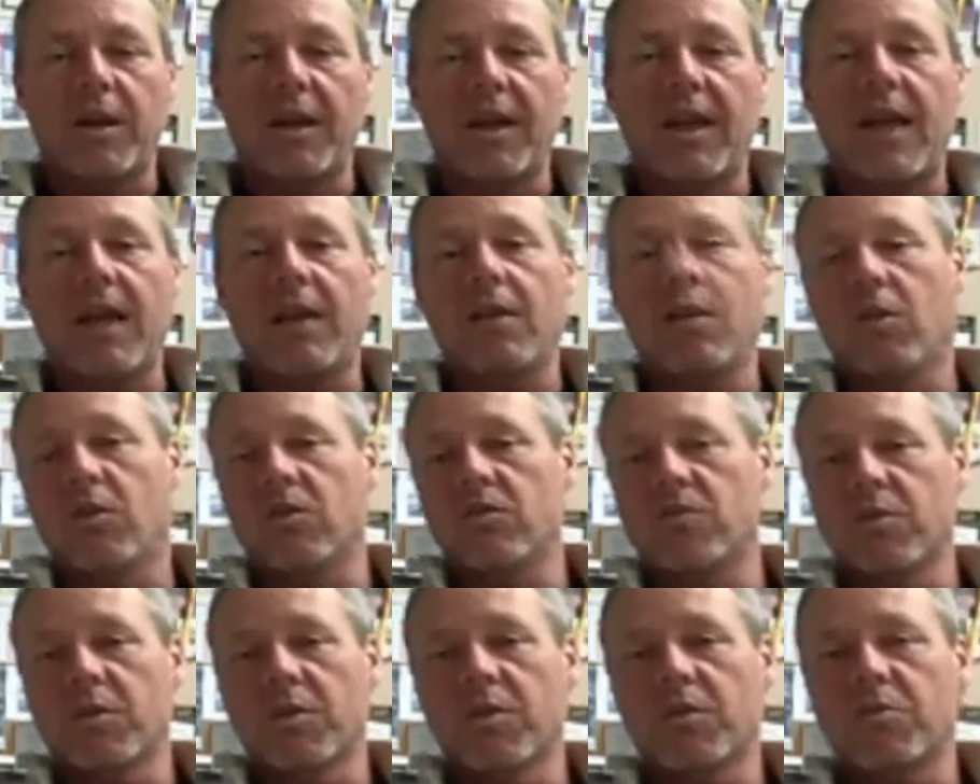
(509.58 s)
But again,
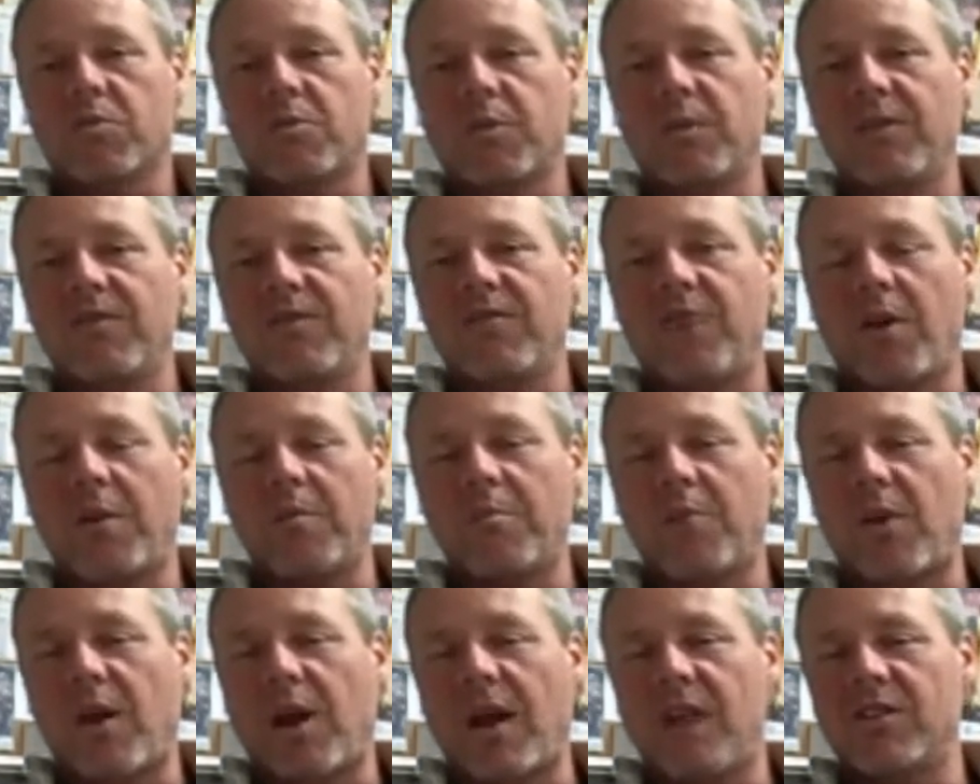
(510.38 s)
those were 3
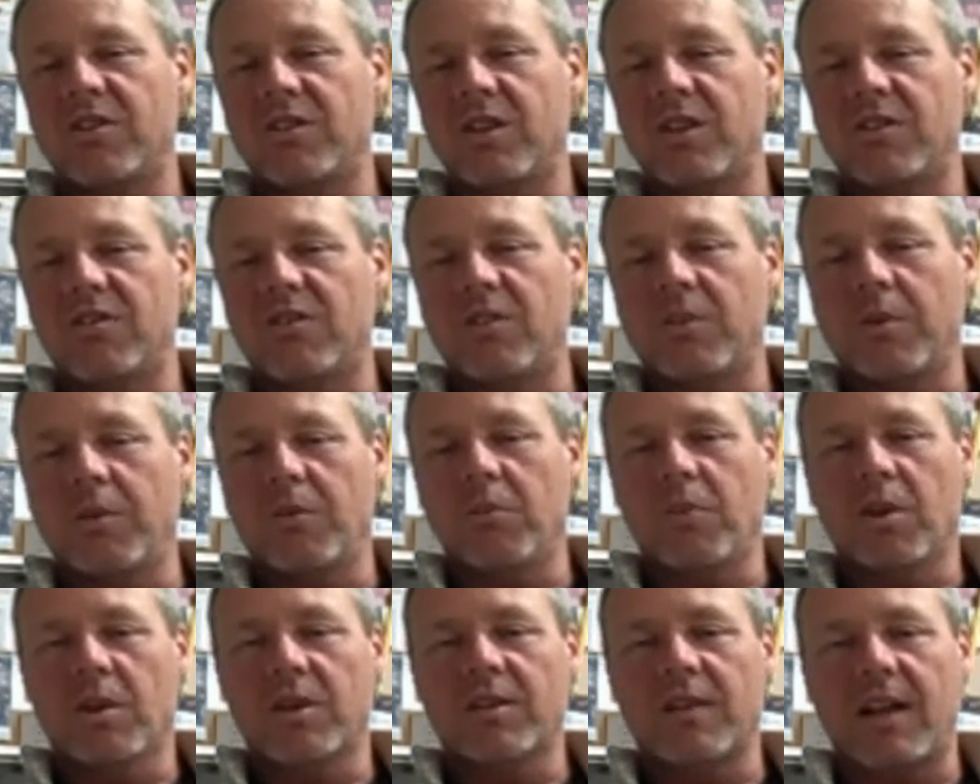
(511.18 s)
fun projects that
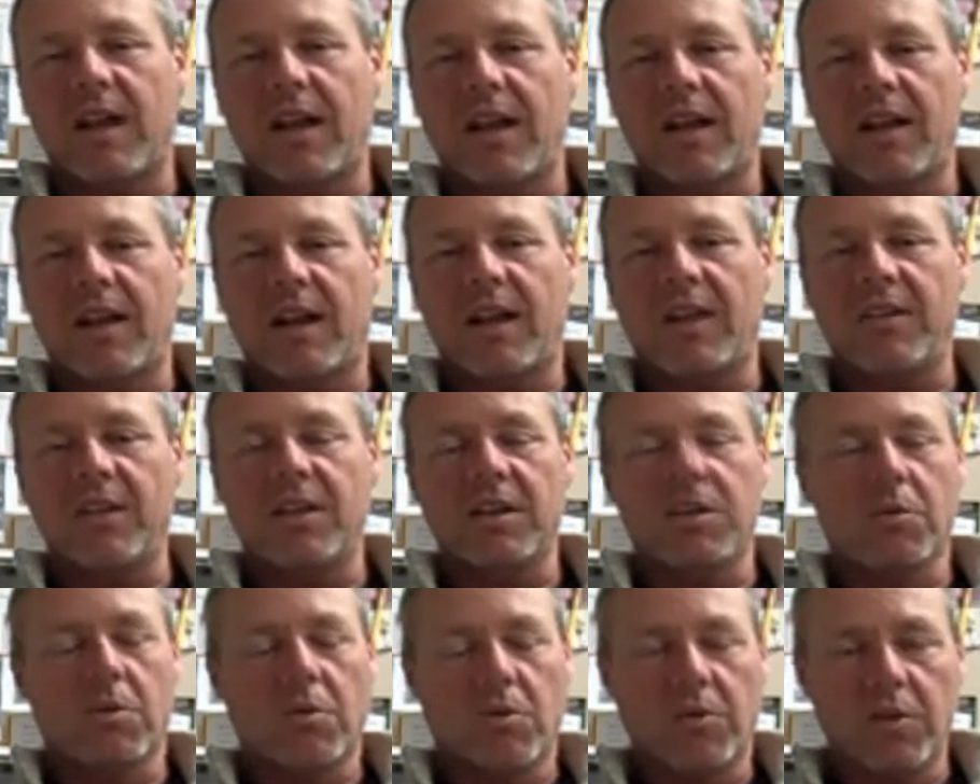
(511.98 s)
we worked on, and I
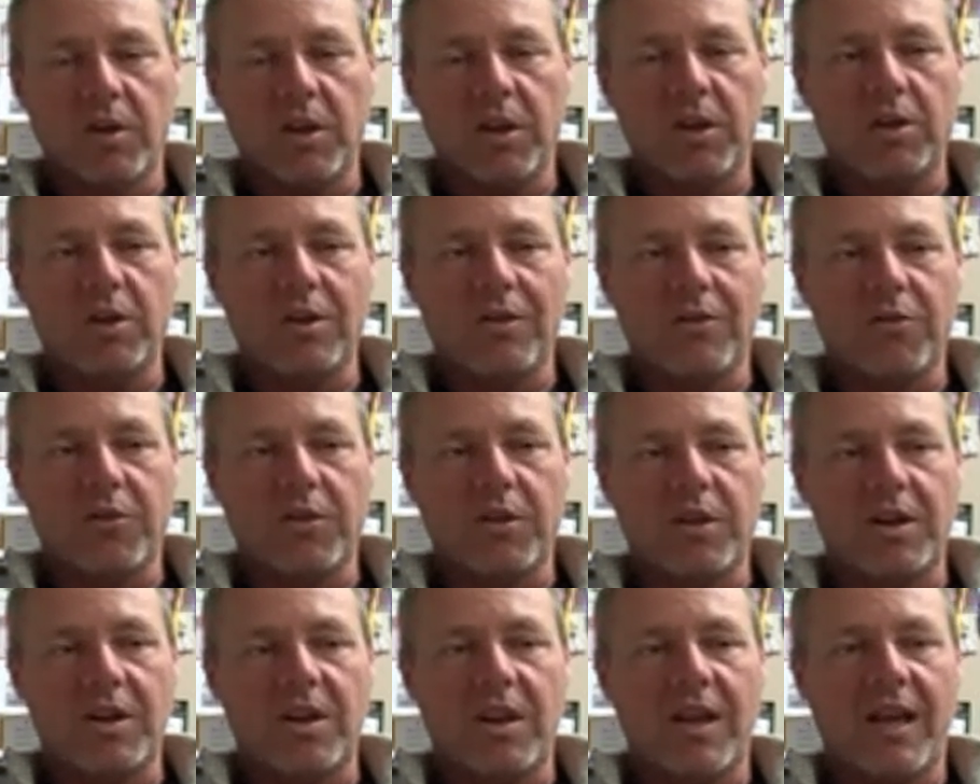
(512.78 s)
think they were really good
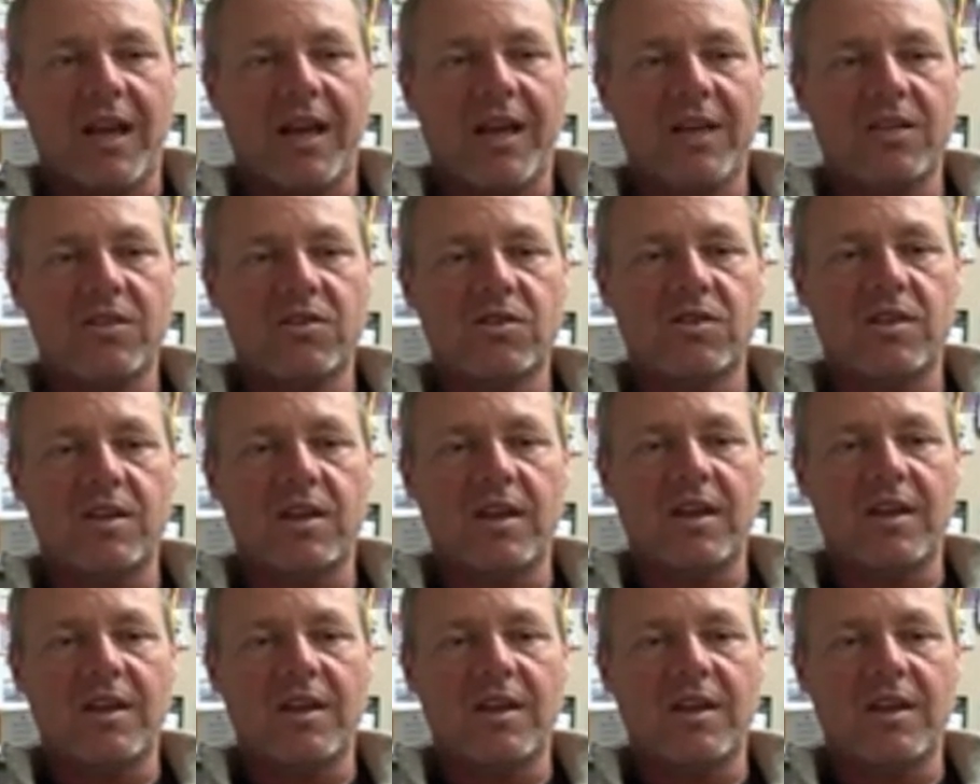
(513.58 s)
for the clients.